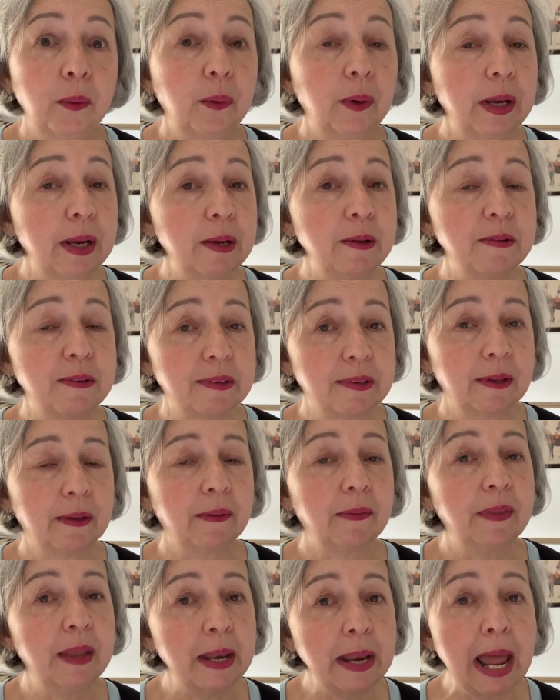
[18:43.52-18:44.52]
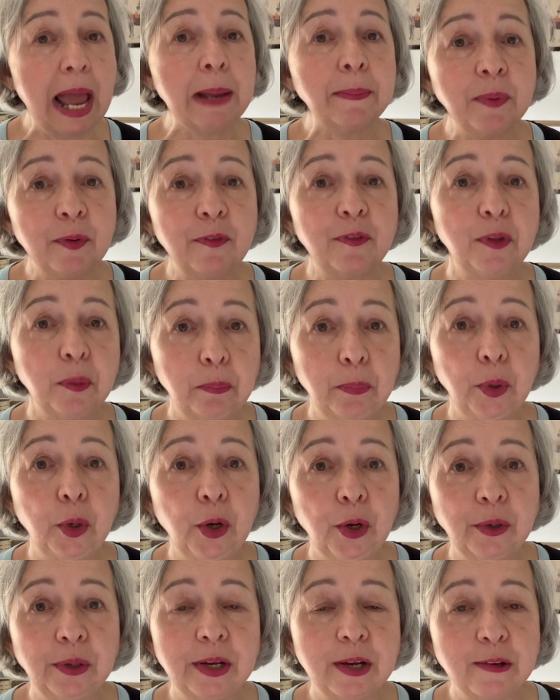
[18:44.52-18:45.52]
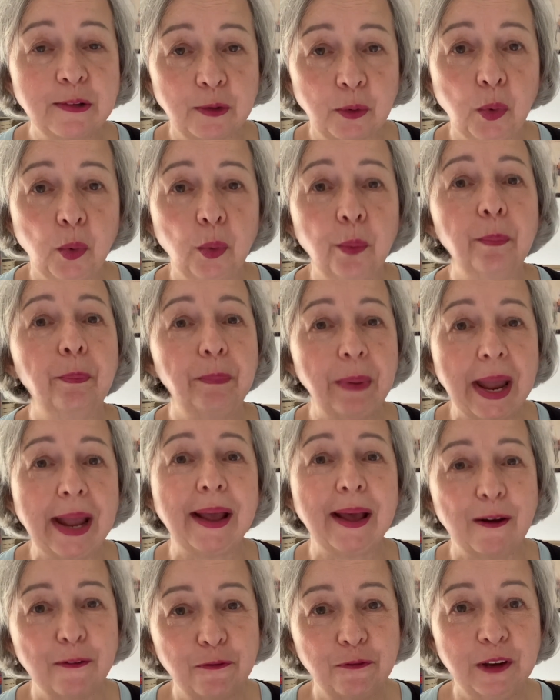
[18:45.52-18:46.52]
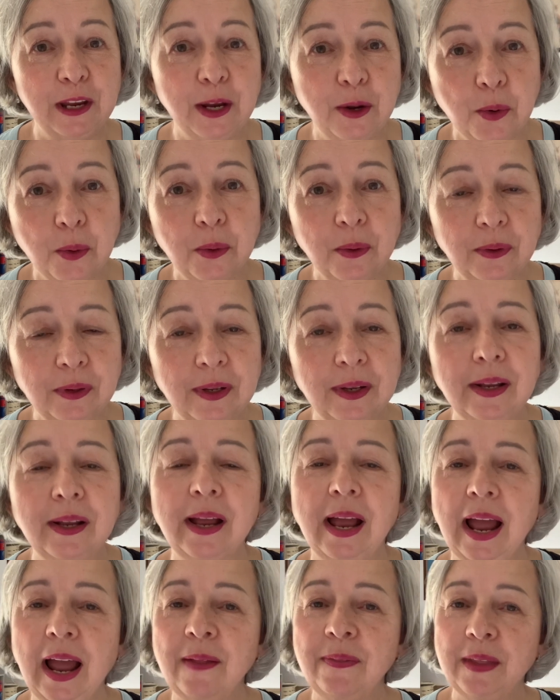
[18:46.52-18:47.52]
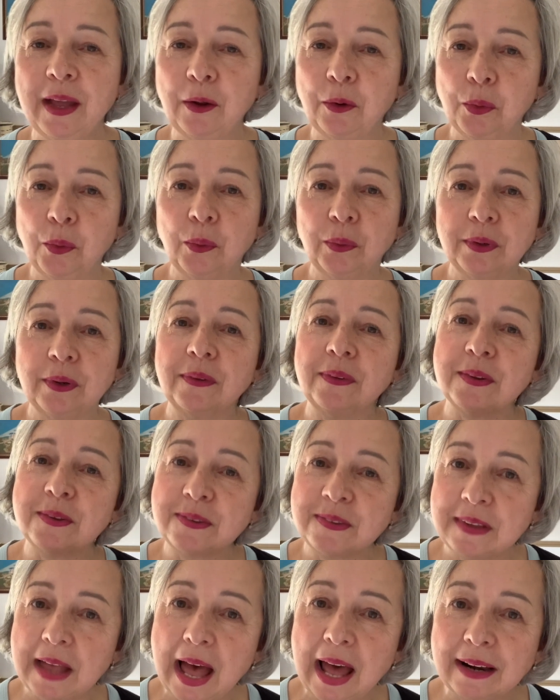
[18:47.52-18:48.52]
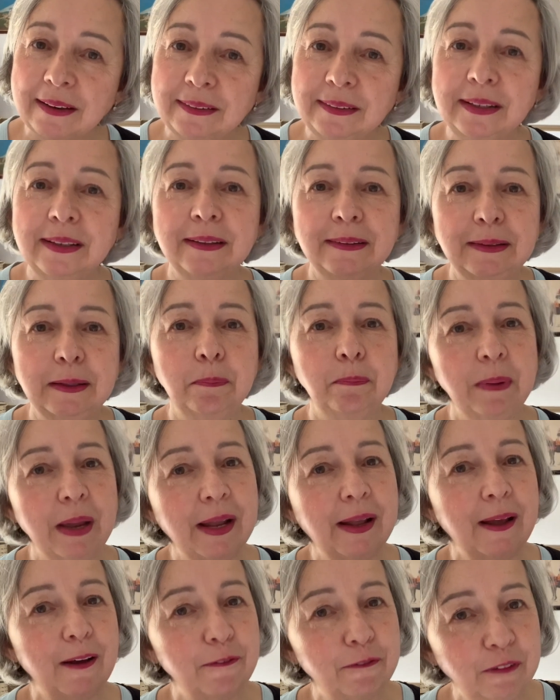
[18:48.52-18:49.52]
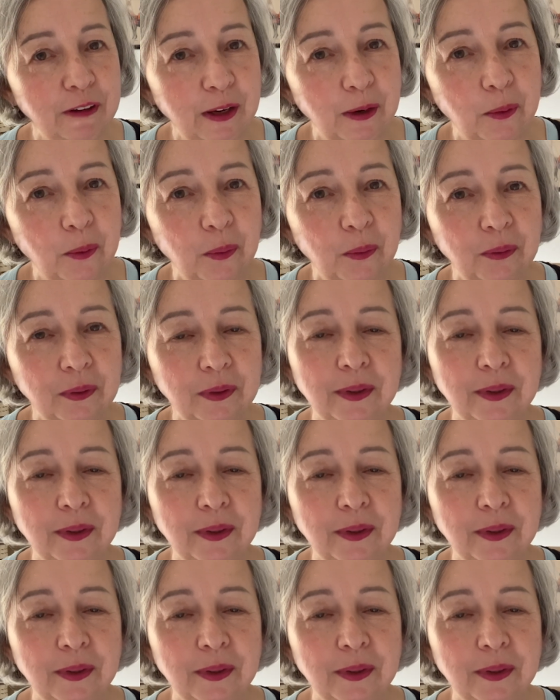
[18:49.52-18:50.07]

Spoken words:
is the name of the bird is called beccafigo, and they called it the sardi di beccafigo.